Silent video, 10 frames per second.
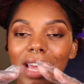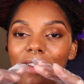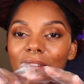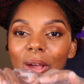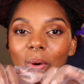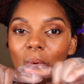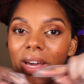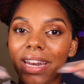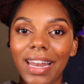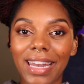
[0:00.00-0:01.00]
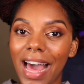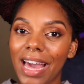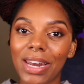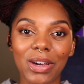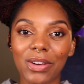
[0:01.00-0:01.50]
have like one
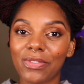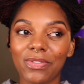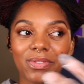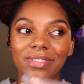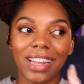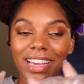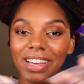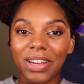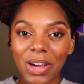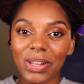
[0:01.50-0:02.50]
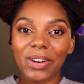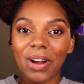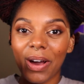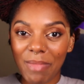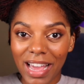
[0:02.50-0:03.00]
line of like color
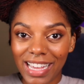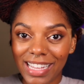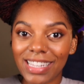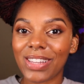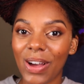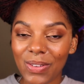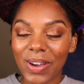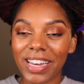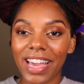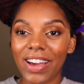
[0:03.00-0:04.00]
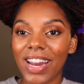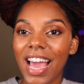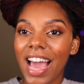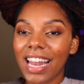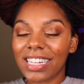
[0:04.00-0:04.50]
on my ends all the way down.
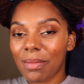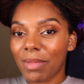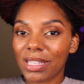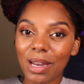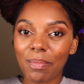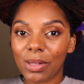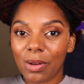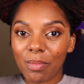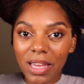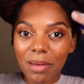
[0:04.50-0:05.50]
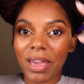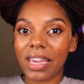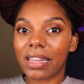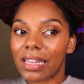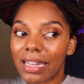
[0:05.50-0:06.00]
I like to mix it up a little bit and make
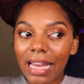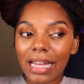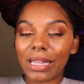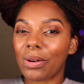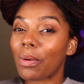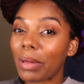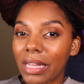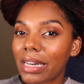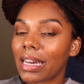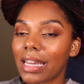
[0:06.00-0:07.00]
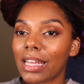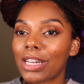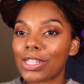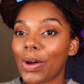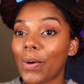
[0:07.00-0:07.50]
it look like a little blended in.
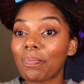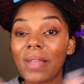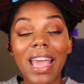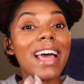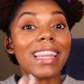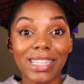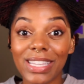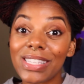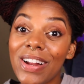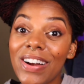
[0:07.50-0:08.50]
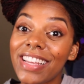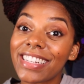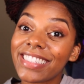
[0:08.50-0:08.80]
So let's get started.